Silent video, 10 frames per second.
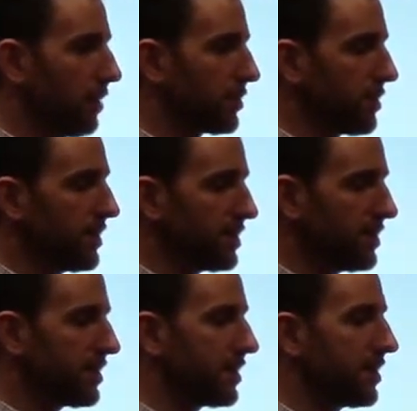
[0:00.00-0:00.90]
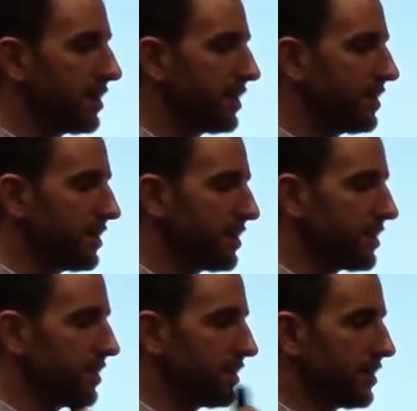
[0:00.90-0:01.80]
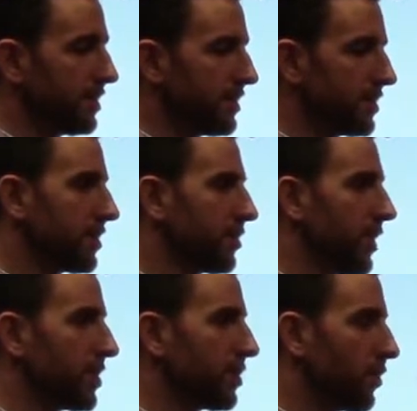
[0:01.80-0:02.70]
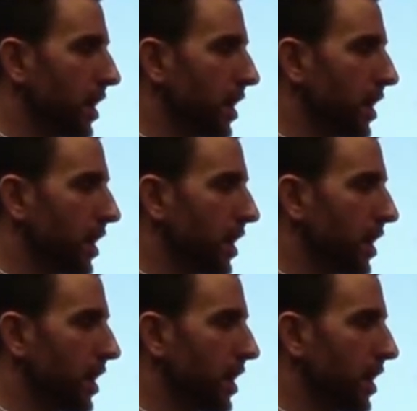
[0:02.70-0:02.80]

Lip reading: So this is the situation